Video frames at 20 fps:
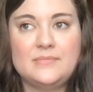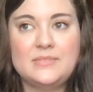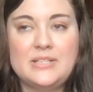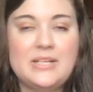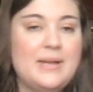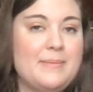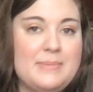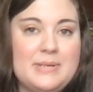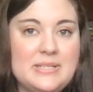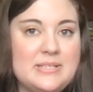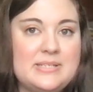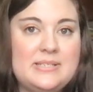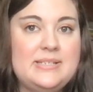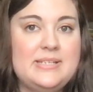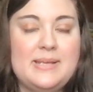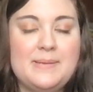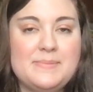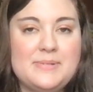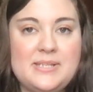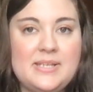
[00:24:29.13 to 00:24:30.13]

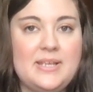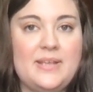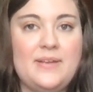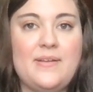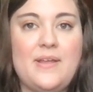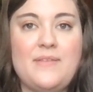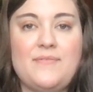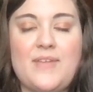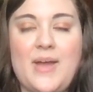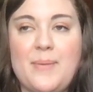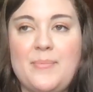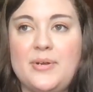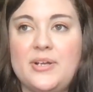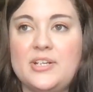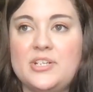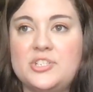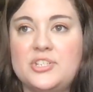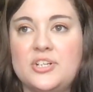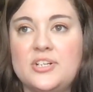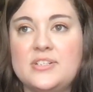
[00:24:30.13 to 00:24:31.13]
DMC and fabric
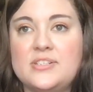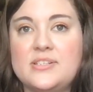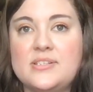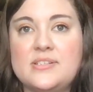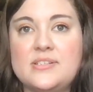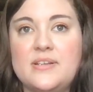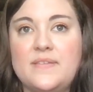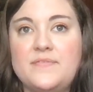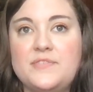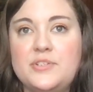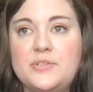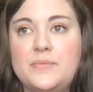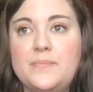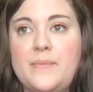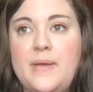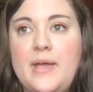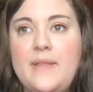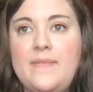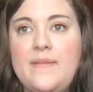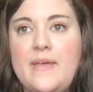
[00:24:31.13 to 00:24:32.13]
and charts and stuff too.
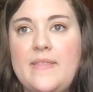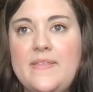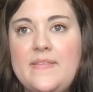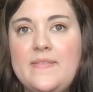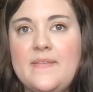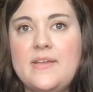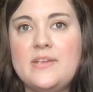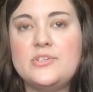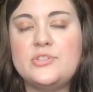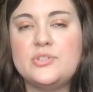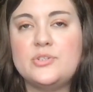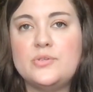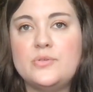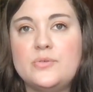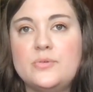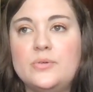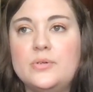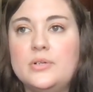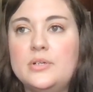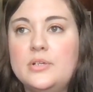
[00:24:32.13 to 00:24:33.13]
And I think they
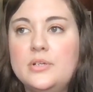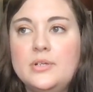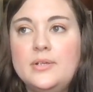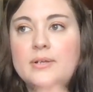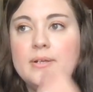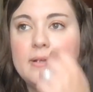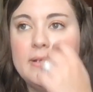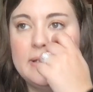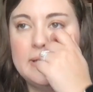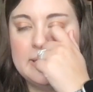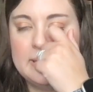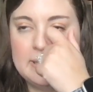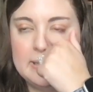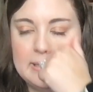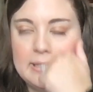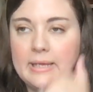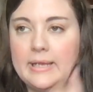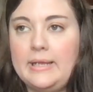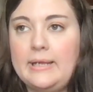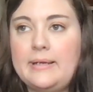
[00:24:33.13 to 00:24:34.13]
do
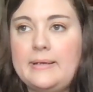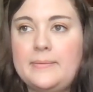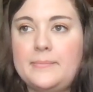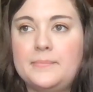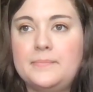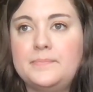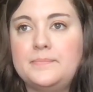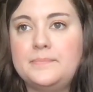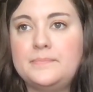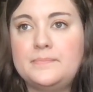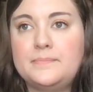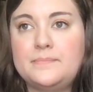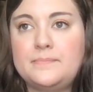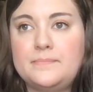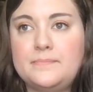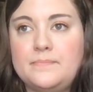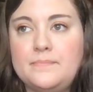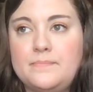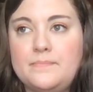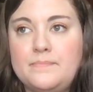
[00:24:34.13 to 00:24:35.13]
like
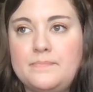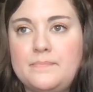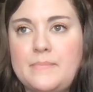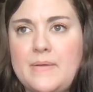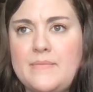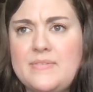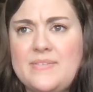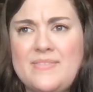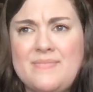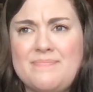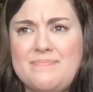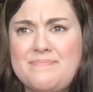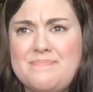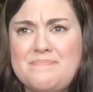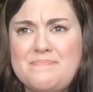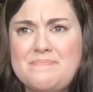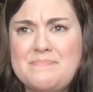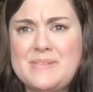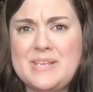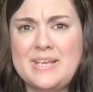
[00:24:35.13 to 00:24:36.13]
every
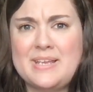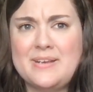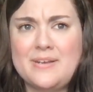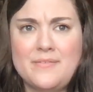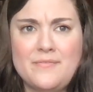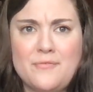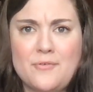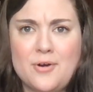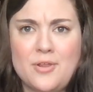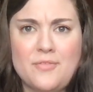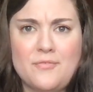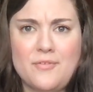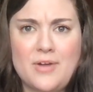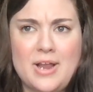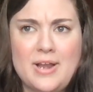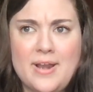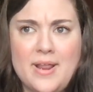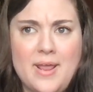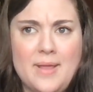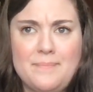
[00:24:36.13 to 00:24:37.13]
second and fourth
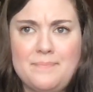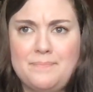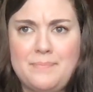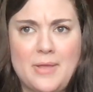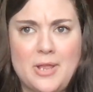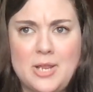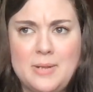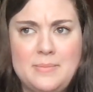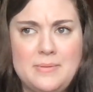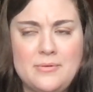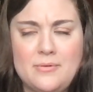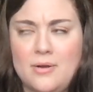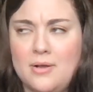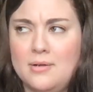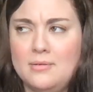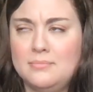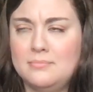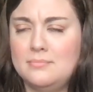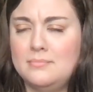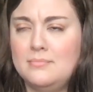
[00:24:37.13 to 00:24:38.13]
Friday, that could be
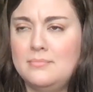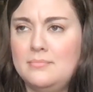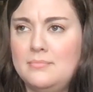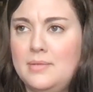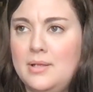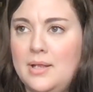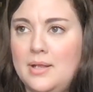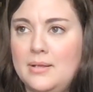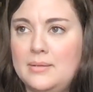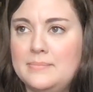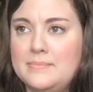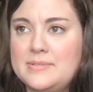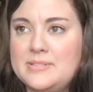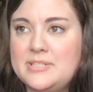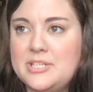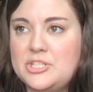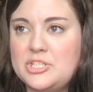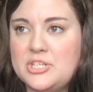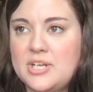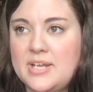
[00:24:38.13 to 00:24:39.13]
wrong,
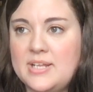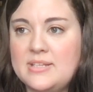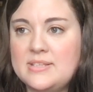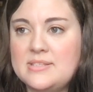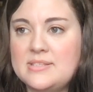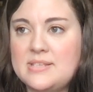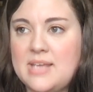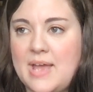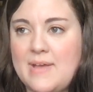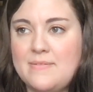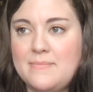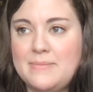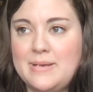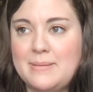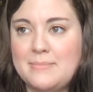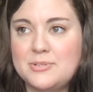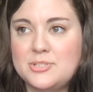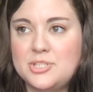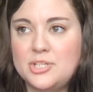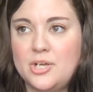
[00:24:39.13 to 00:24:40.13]
stitch nights. I haven't been
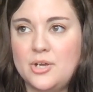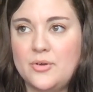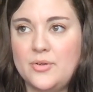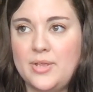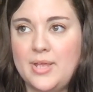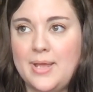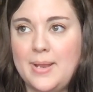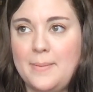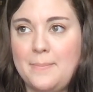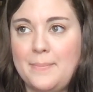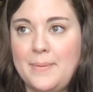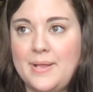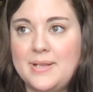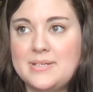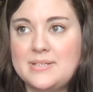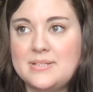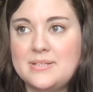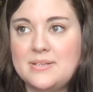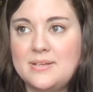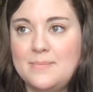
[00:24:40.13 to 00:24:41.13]
able to go yet,
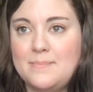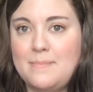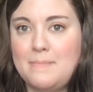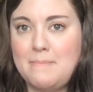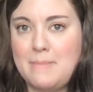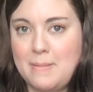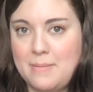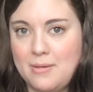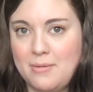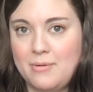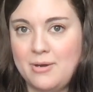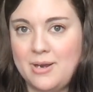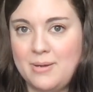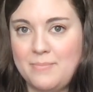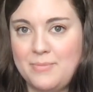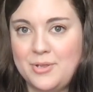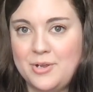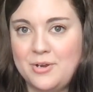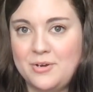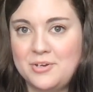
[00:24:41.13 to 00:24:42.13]
but maybe I'll work up
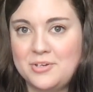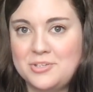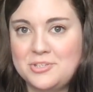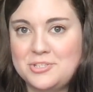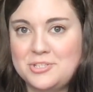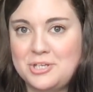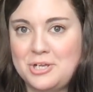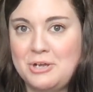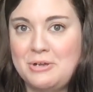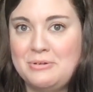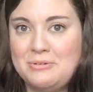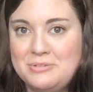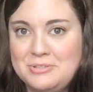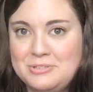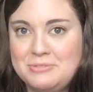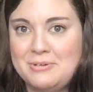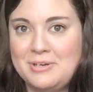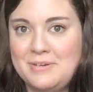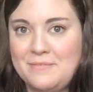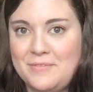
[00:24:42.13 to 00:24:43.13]
the courage to go to
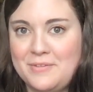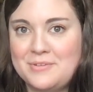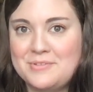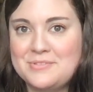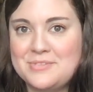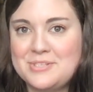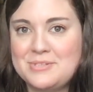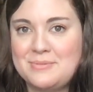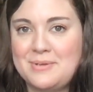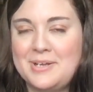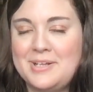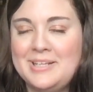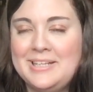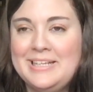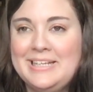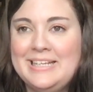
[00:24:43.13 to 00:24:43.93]
one of those as well.